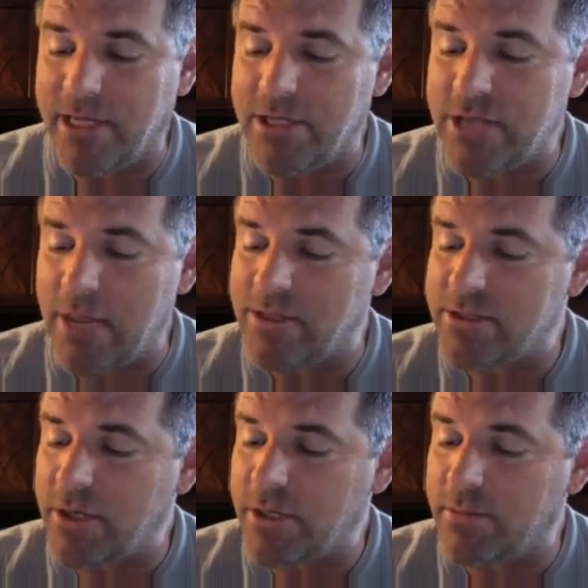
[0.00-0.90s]
Each time I
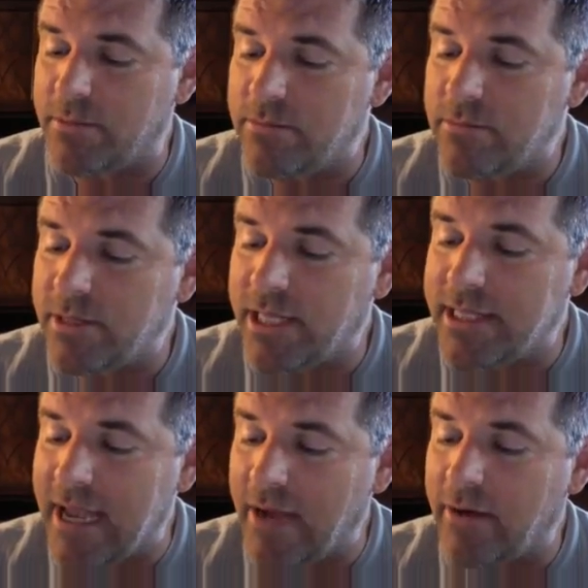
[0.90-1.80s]
start to get
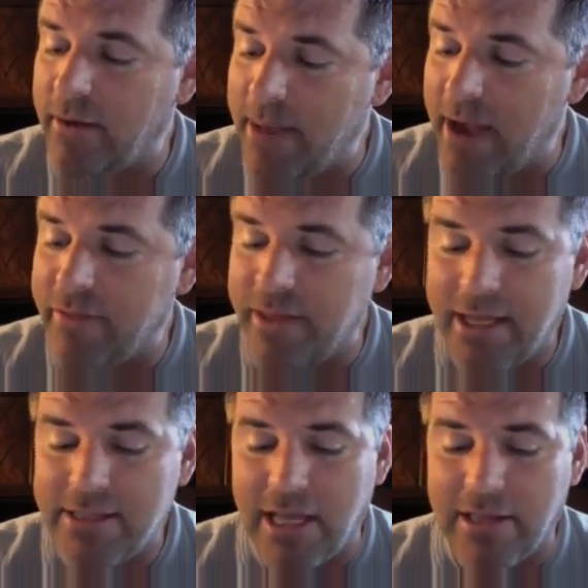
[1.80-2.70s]
down about
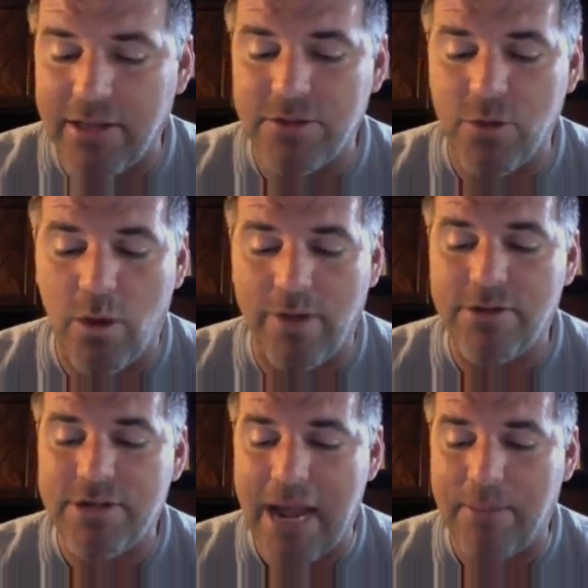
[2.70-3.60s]
things, I listen to one of
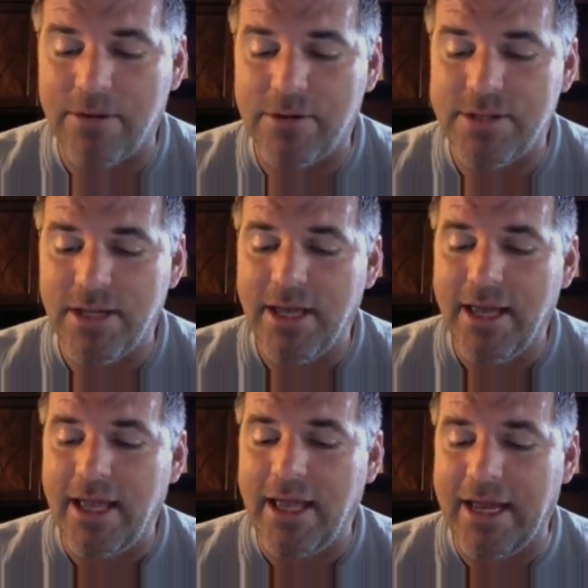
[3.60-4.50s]
the chapters,
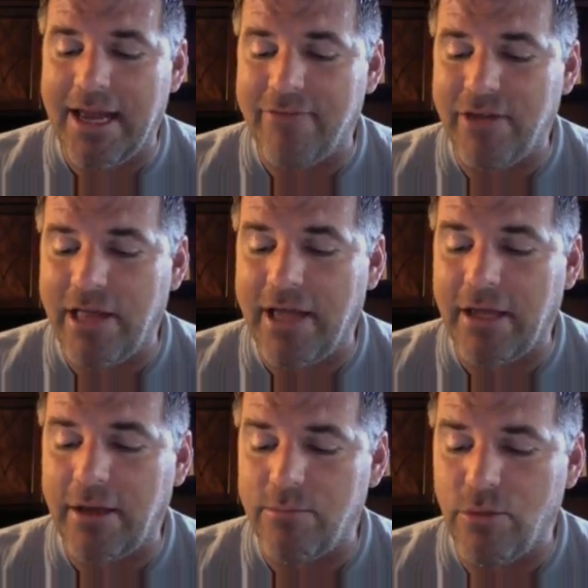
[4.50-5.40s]
and I feel
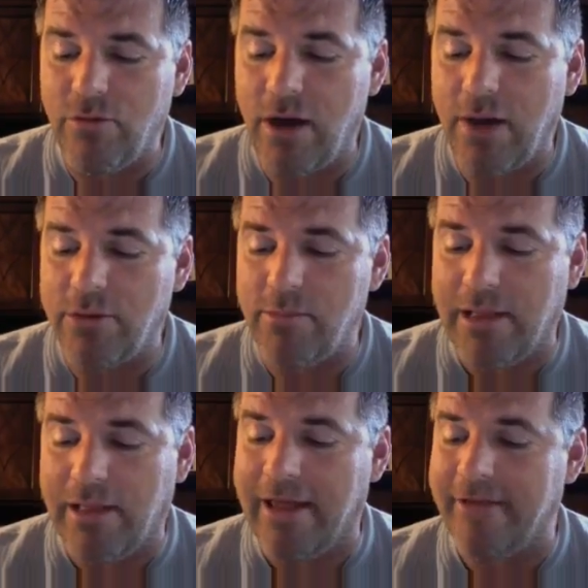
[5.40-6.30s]
like I can move on with my
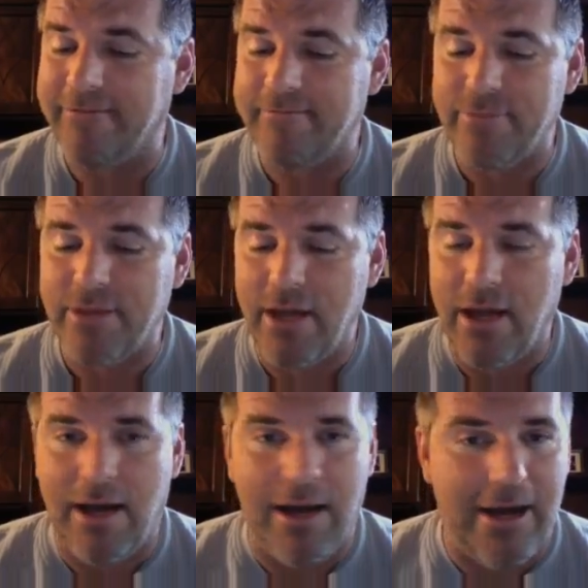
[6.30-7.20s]
life.
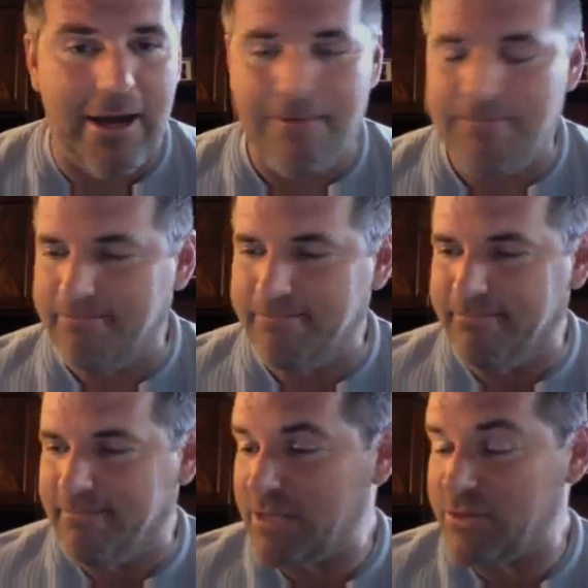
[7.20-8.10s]

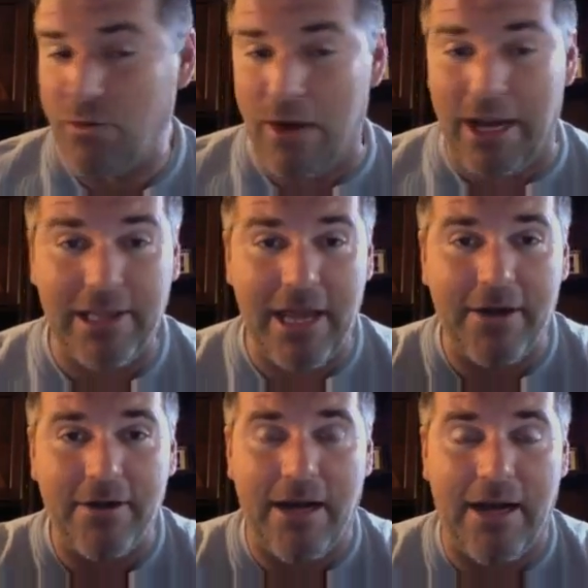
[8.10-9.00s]
That's a great
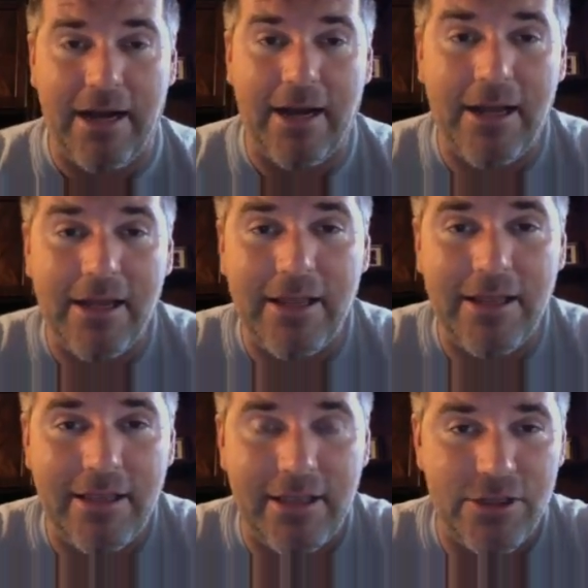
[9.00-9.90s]
letter.
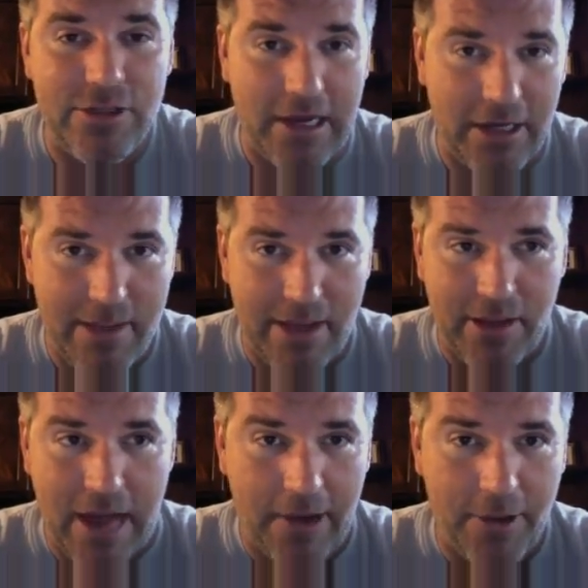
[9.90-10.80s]
He's talking about
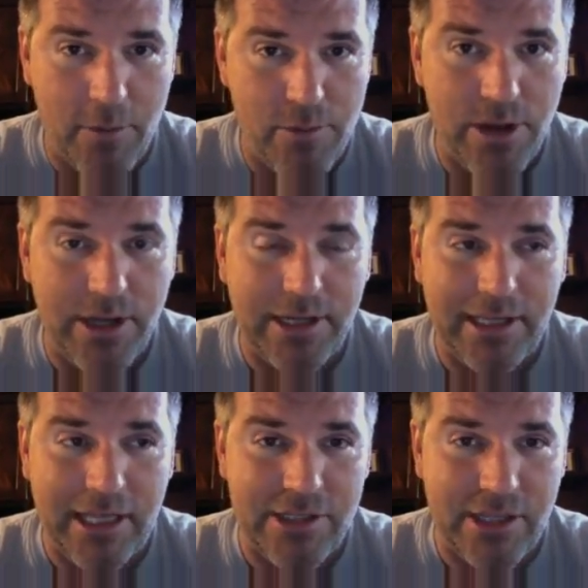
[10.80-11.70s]
the
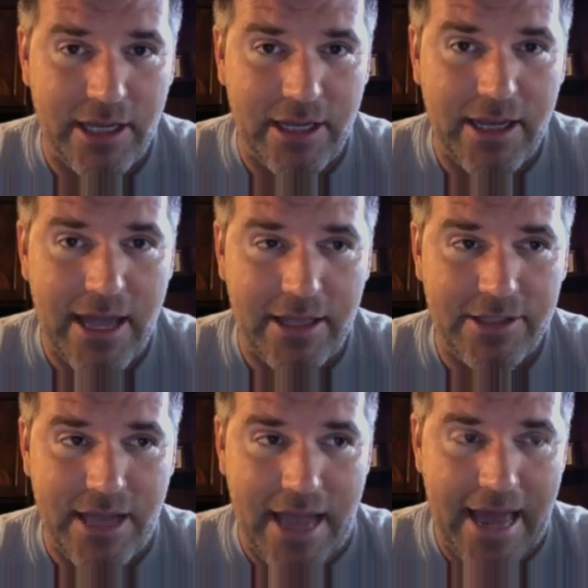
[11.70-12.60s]
audiobook. It's
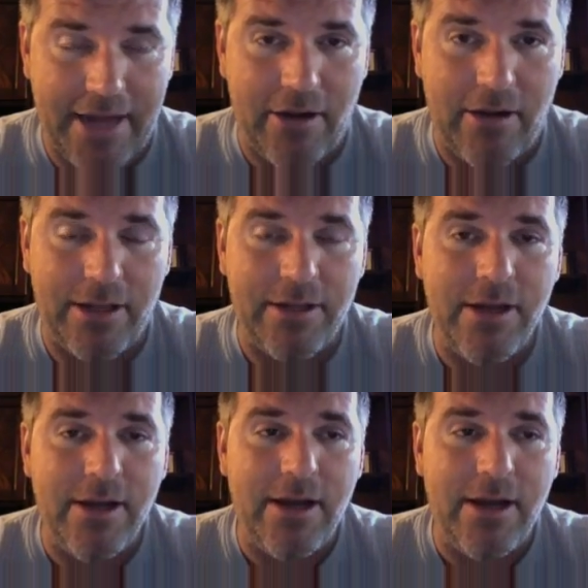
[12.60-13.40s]
an add-on.